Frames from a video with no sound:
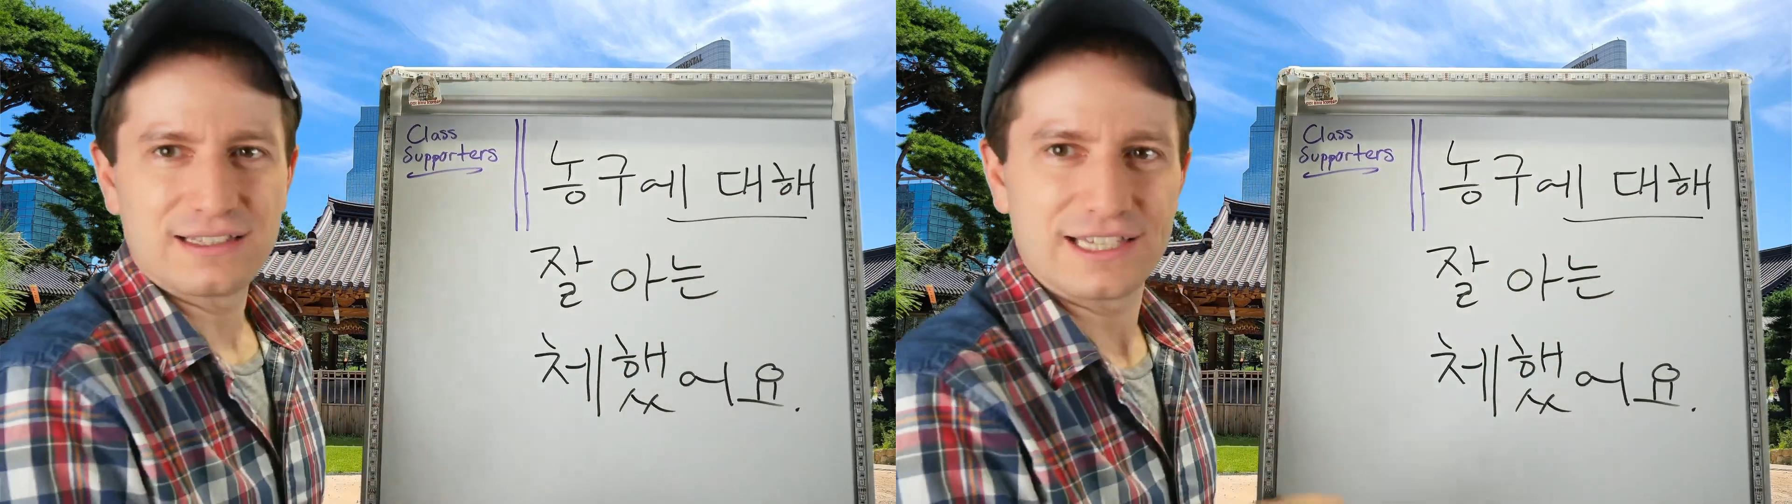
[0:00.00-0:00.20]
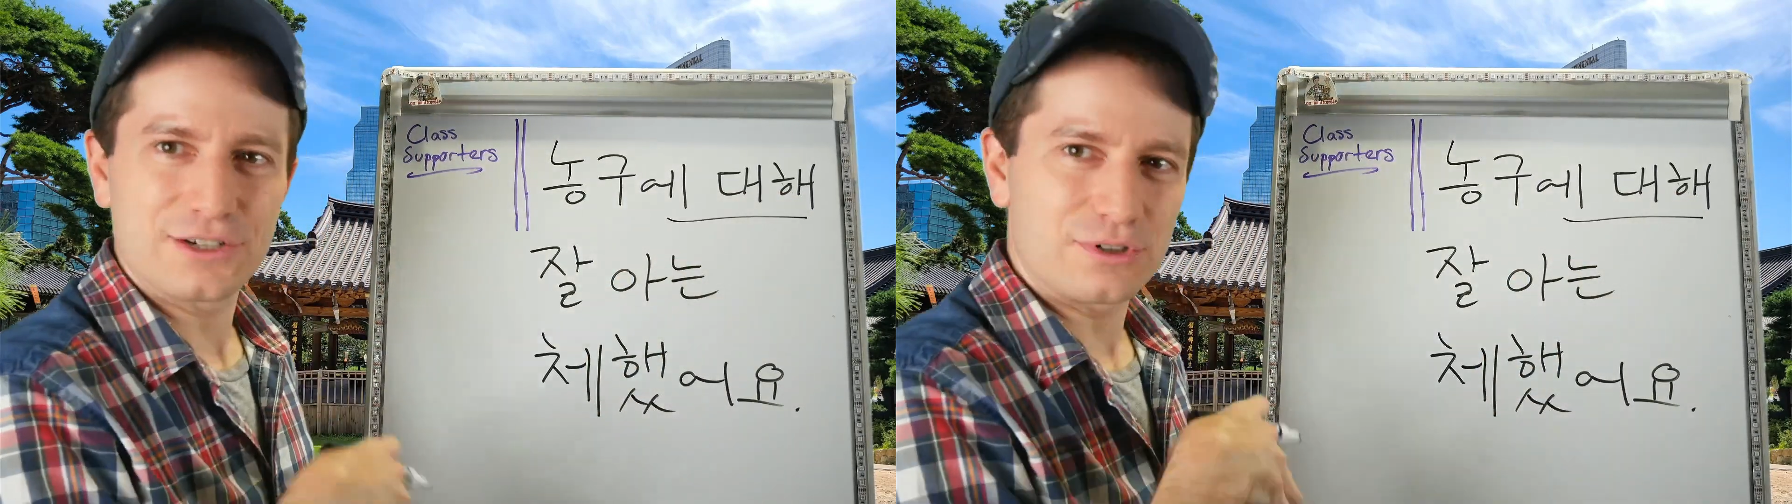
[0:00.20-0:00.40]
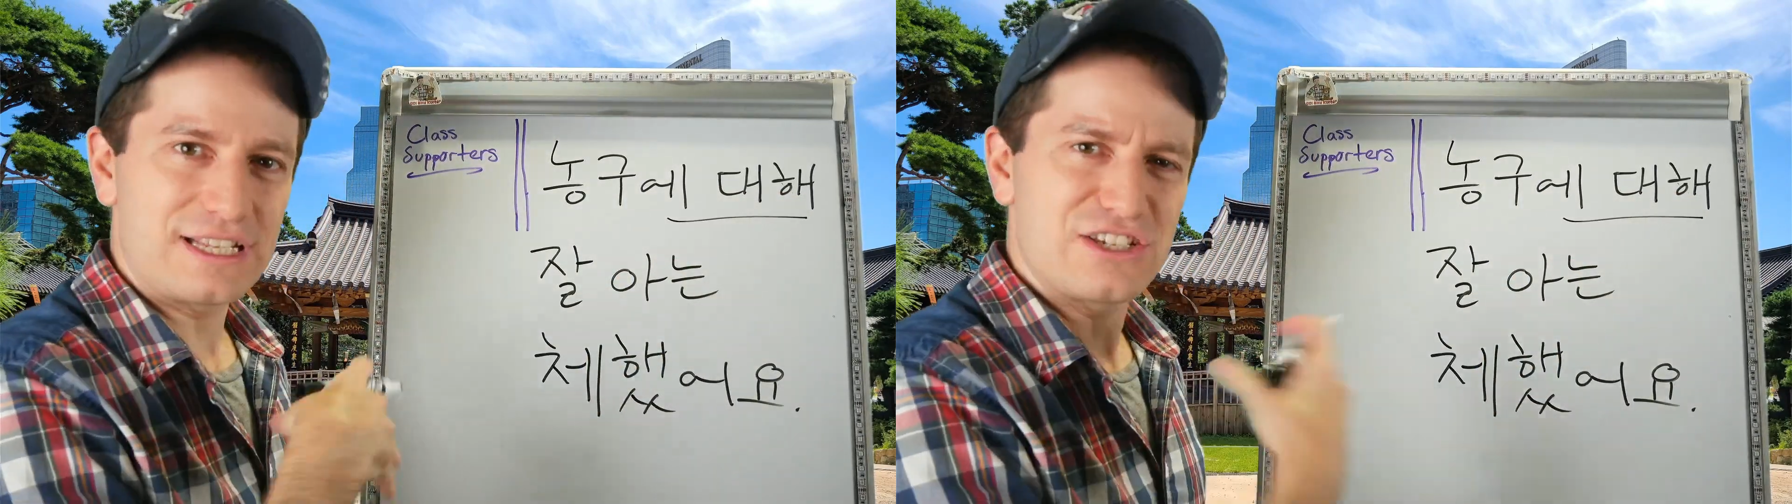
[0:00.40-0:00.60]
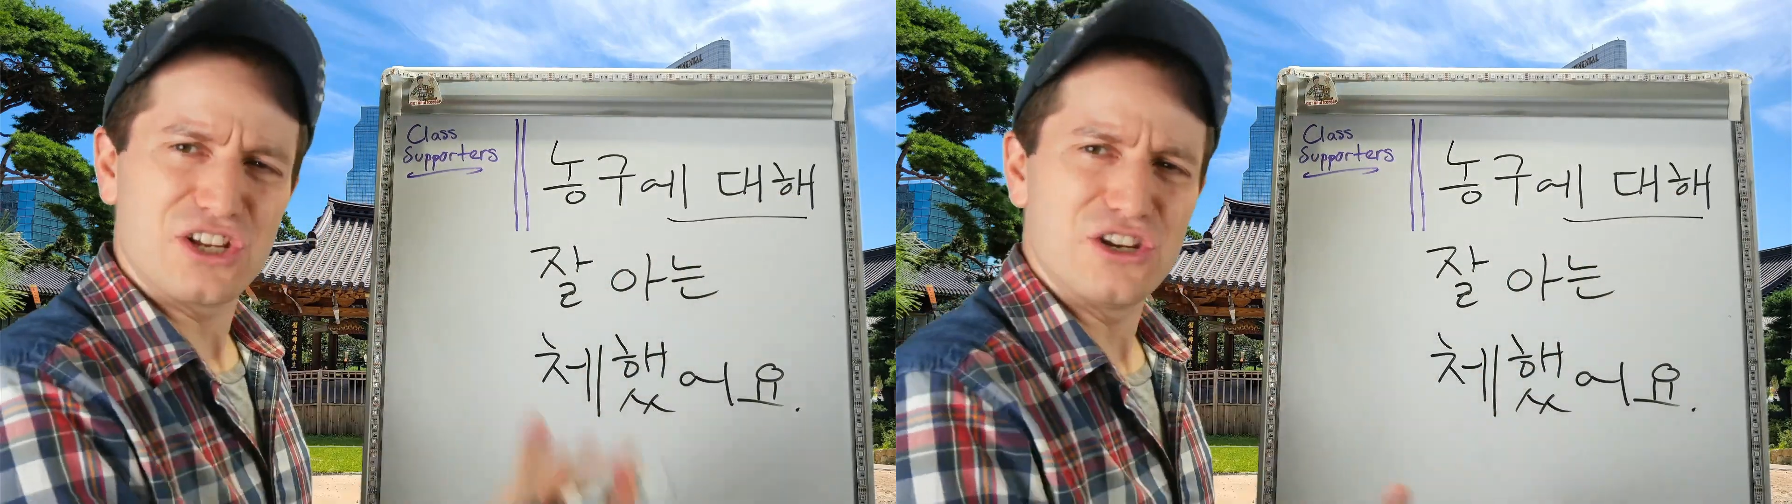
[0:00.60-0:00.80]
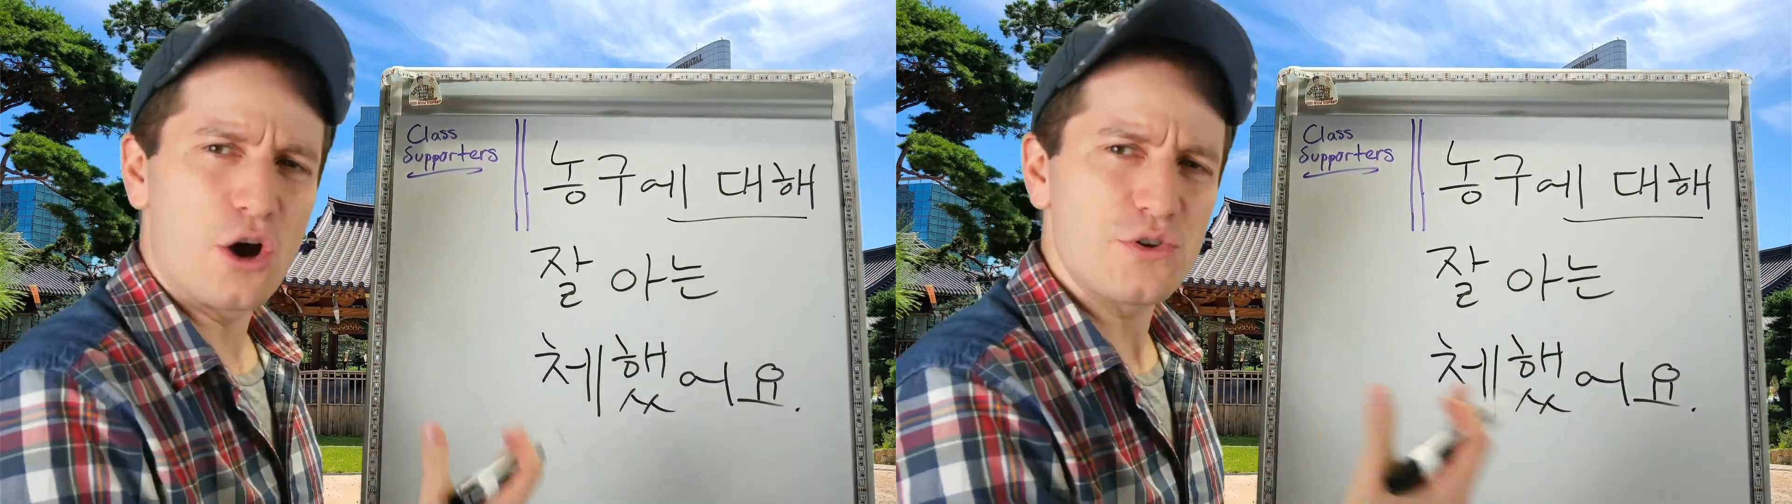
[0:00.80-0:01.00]
Literally
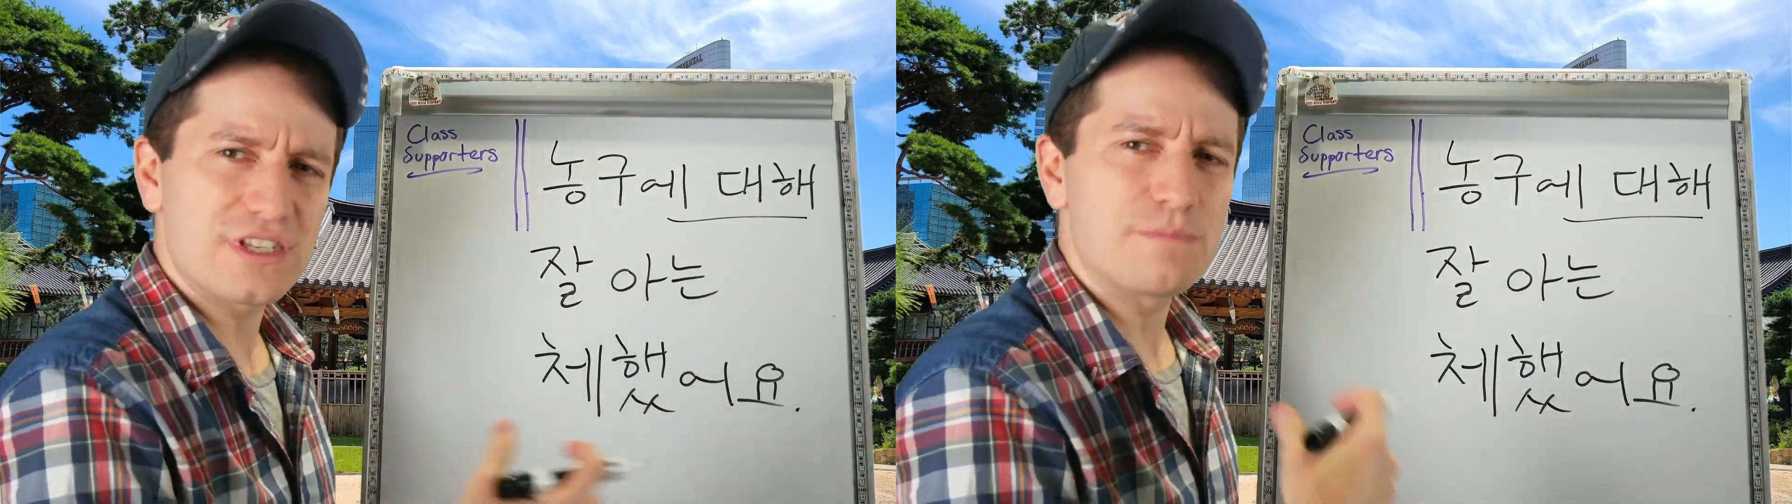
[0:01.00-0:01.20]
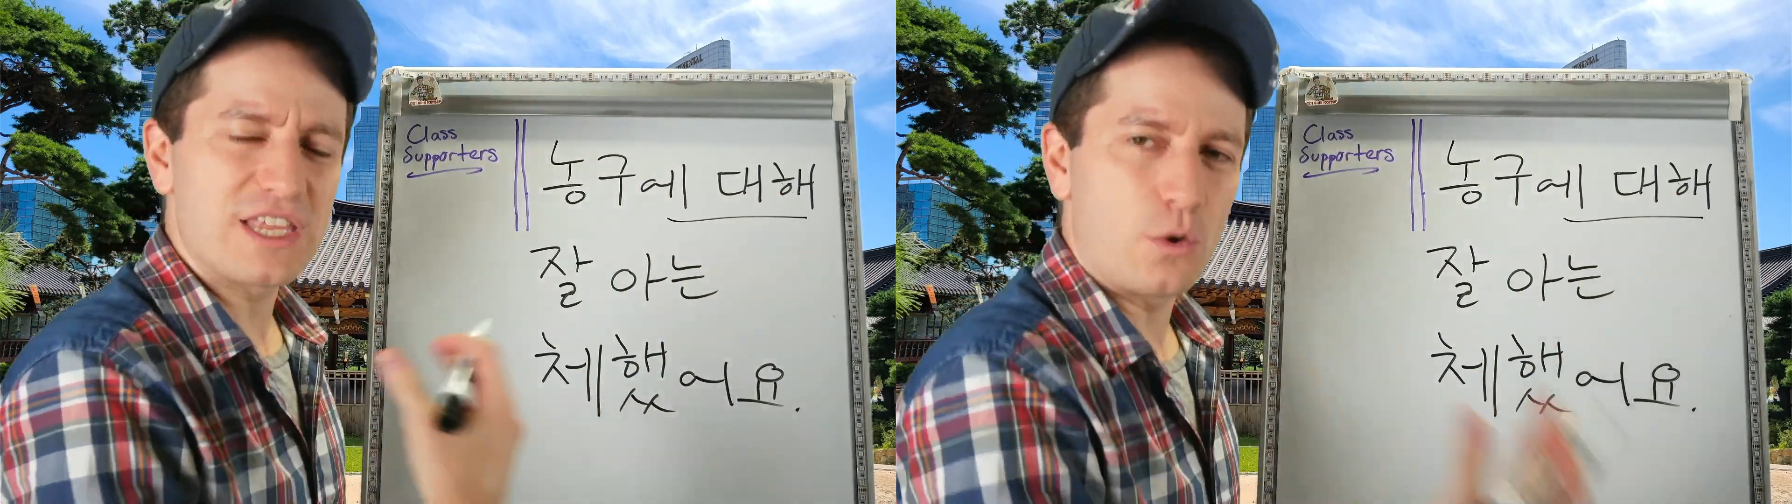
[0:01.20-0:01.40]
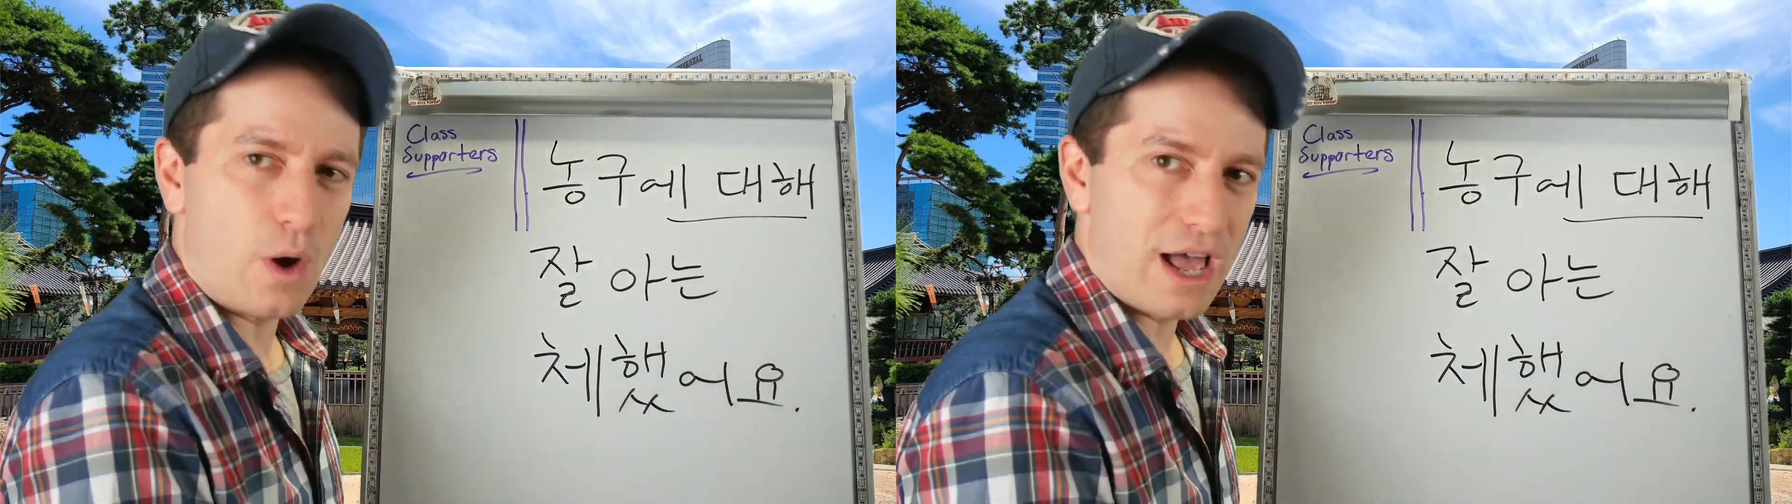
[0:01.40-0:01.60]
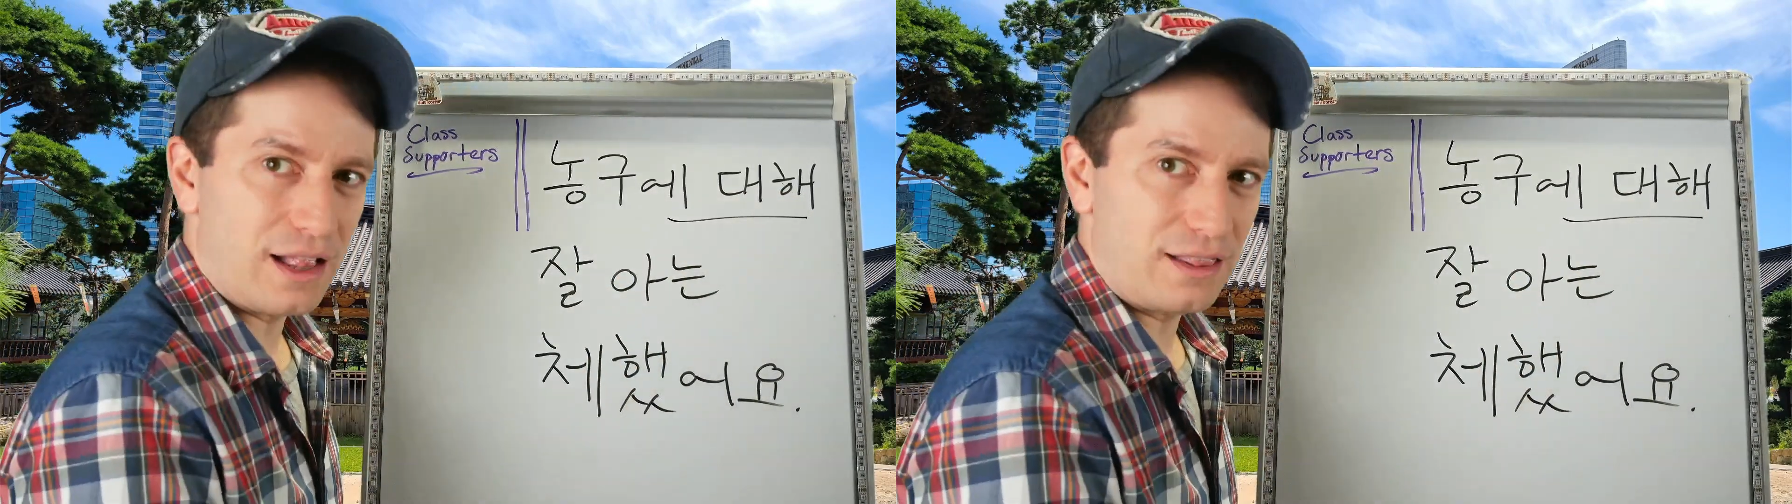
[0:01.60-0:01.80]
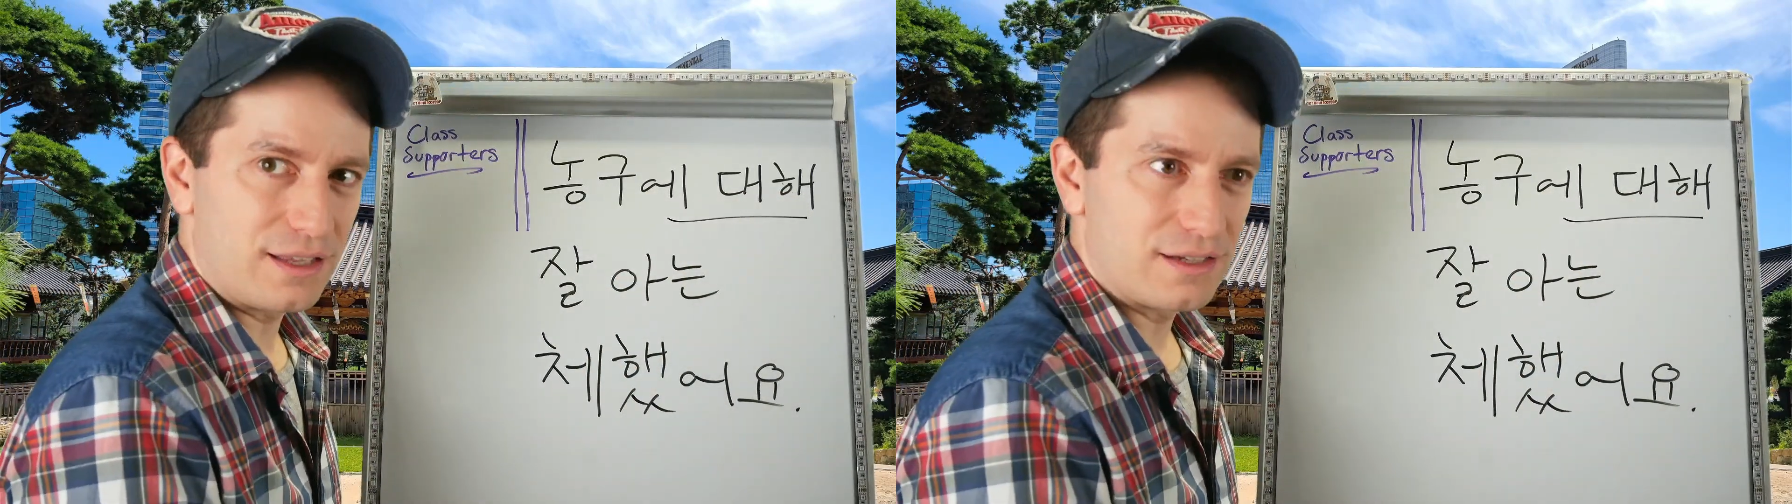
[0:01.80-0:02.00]
to know something
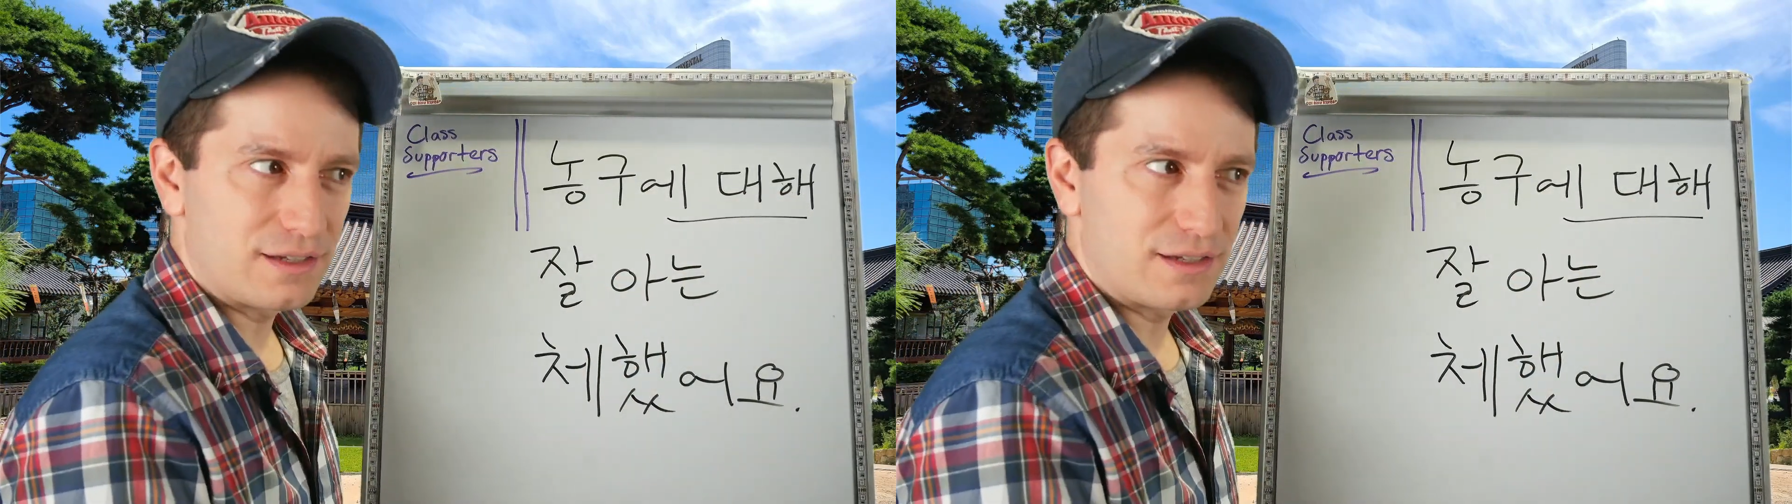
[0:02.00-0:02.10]
well,